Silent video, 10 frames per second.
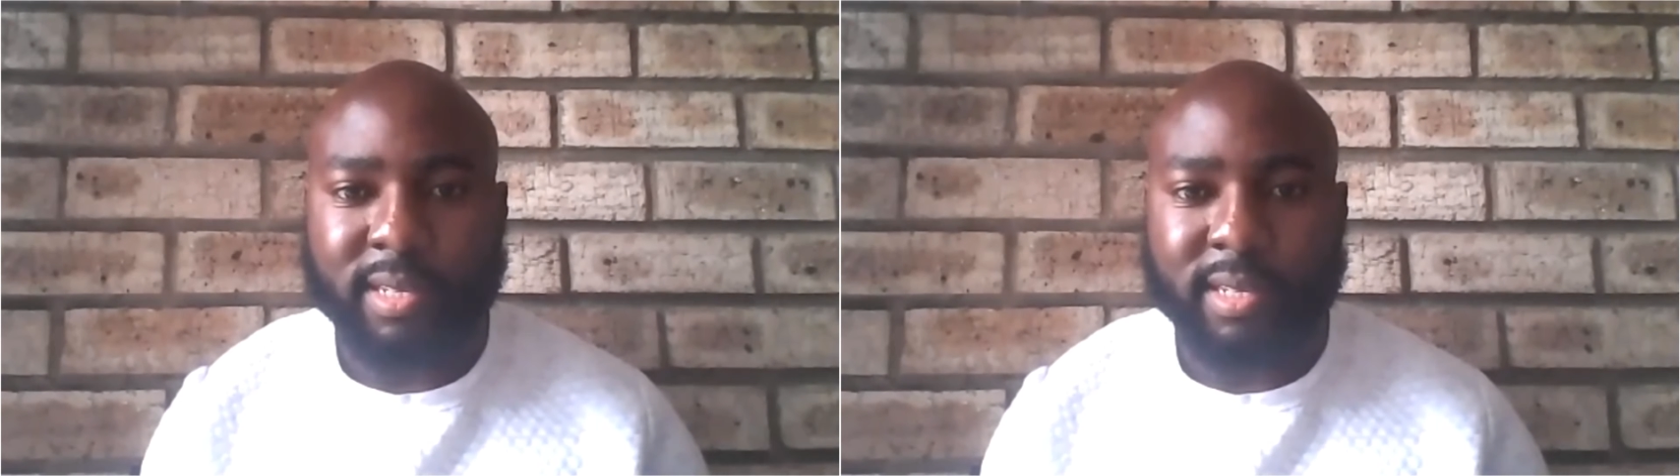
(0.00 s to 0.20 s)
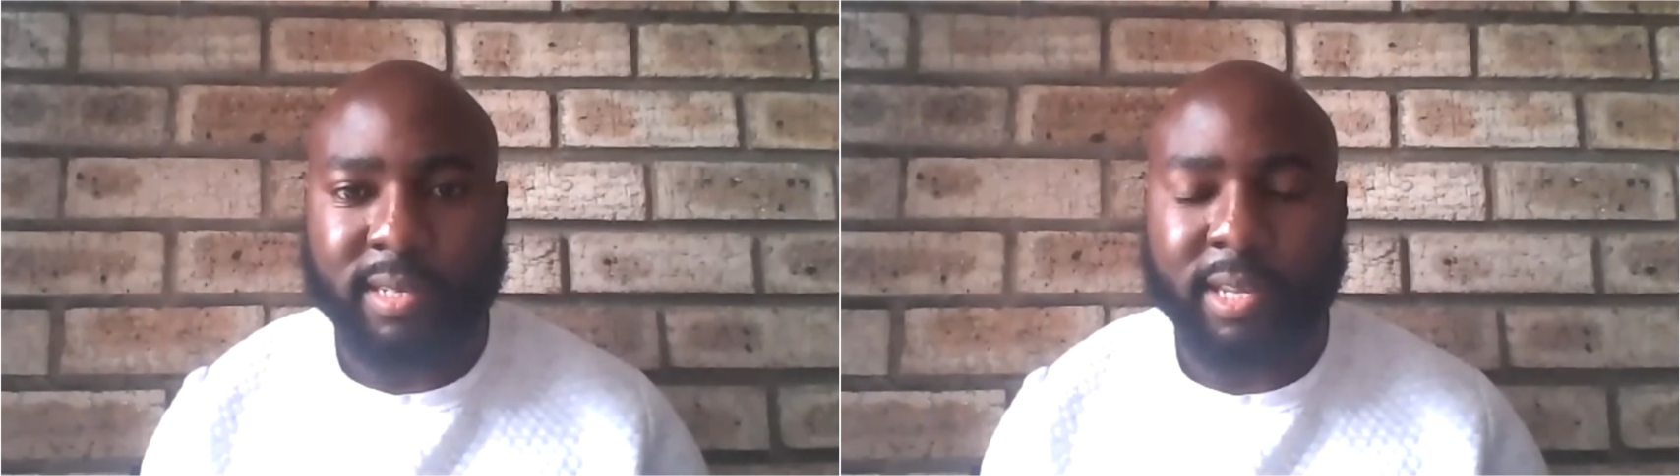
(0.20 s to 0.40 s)

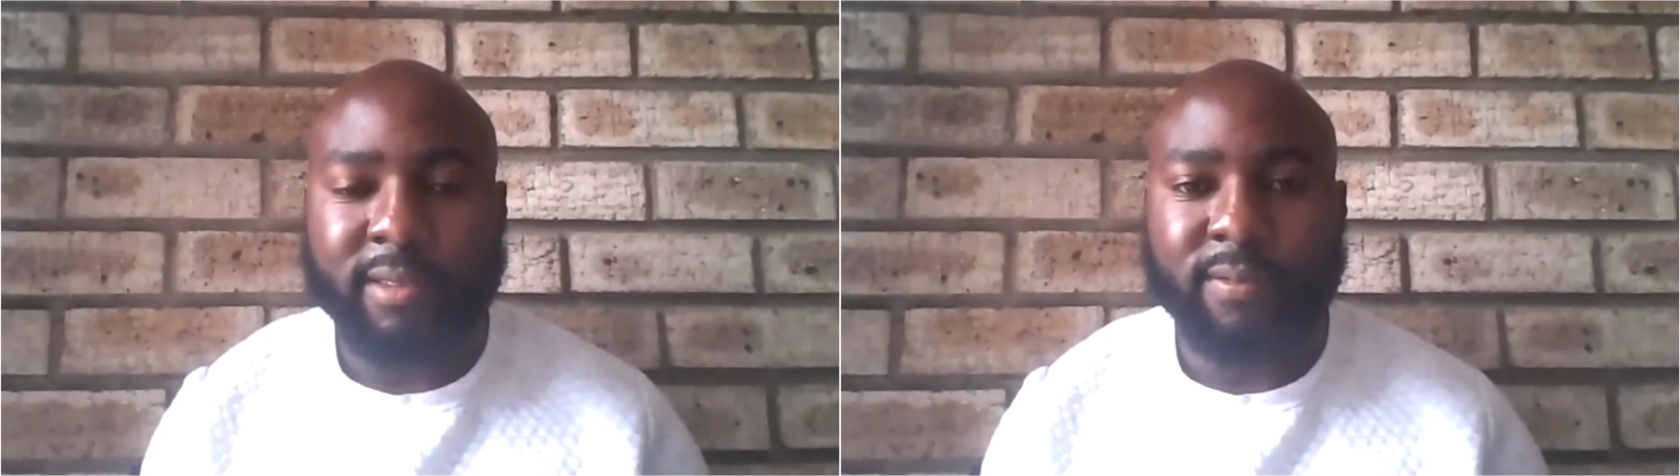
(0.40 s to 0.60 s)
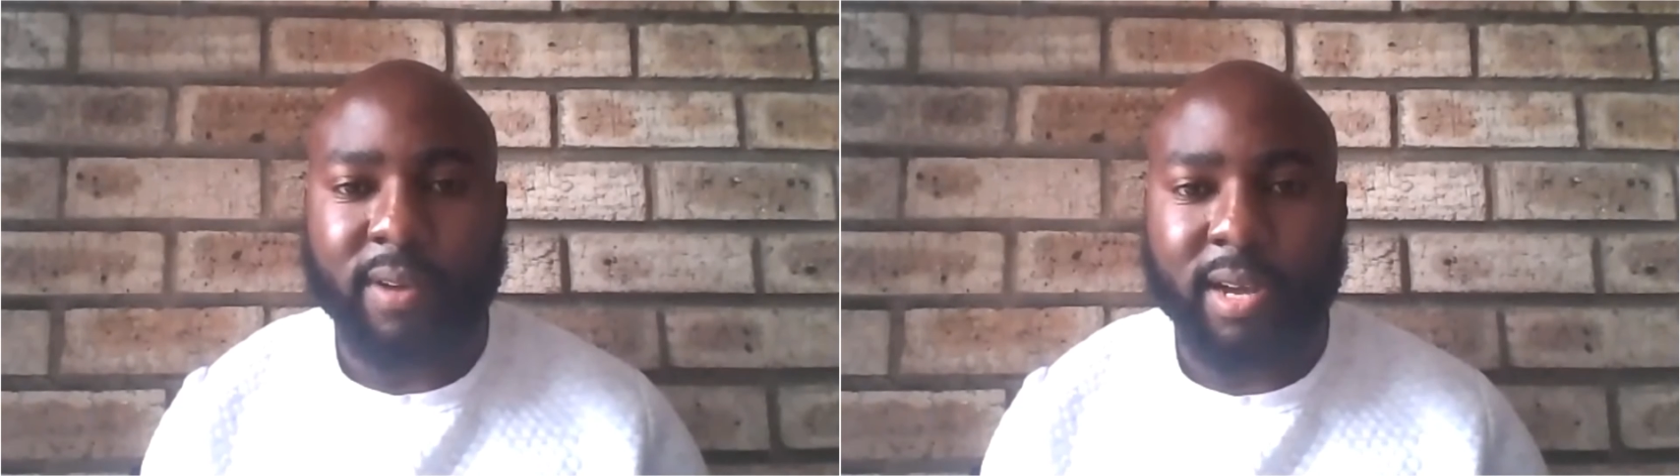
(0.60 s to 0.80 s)
can
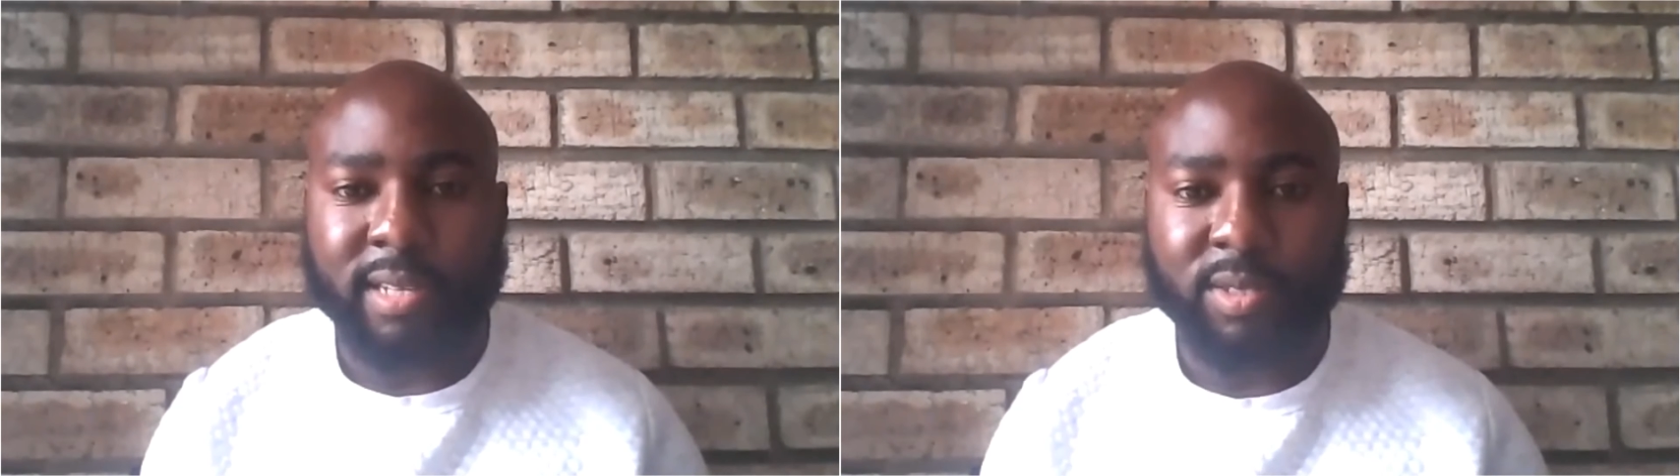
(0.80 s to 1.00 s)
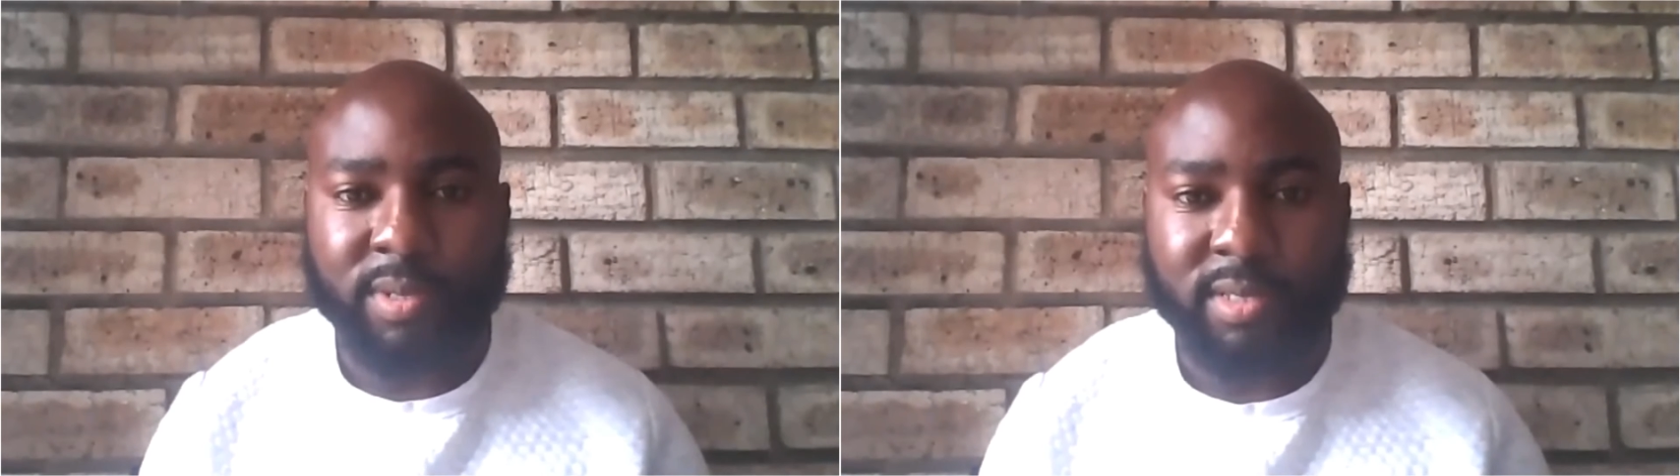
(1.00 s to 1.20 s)
give
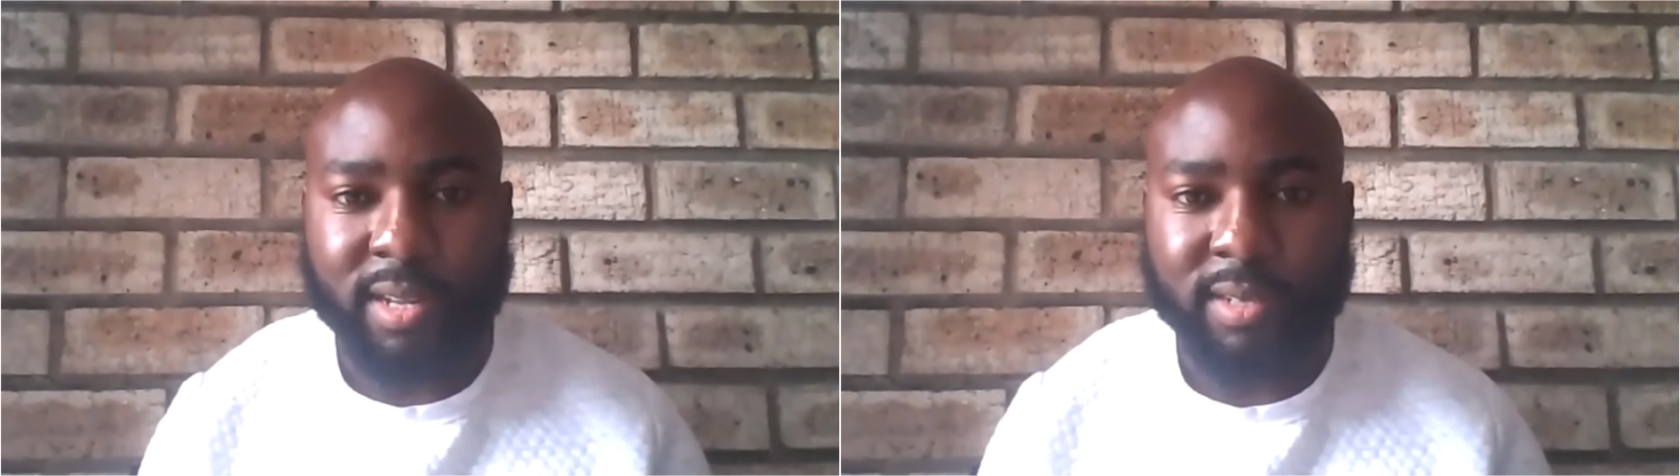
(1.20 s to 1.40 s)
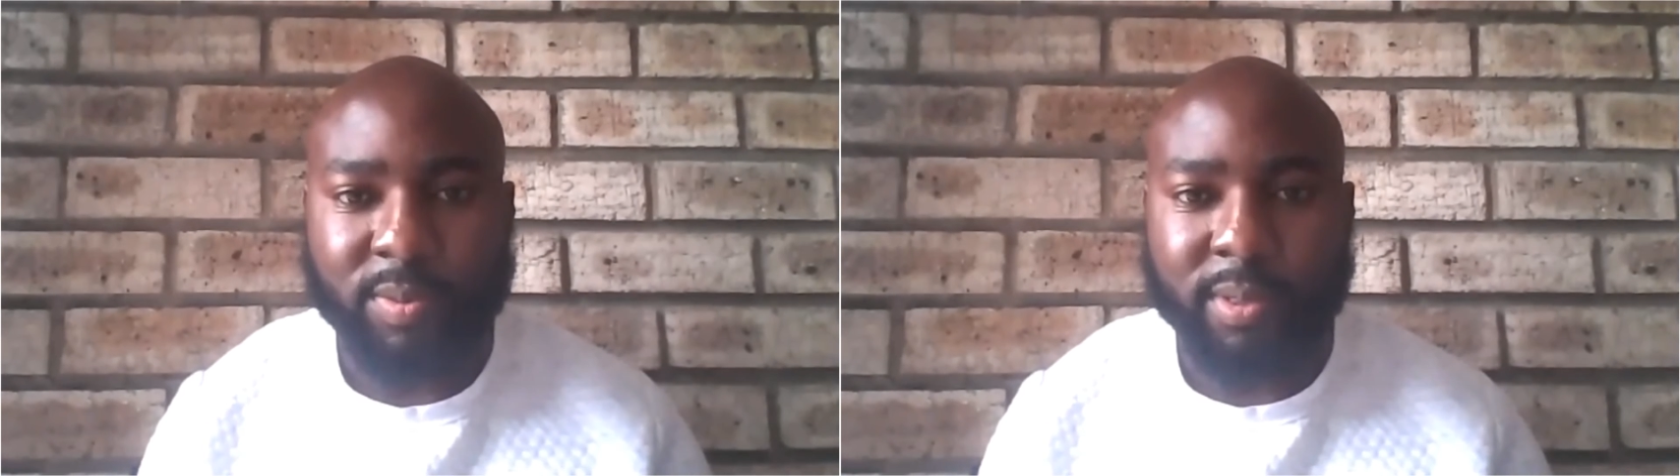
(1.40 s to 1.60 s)
us results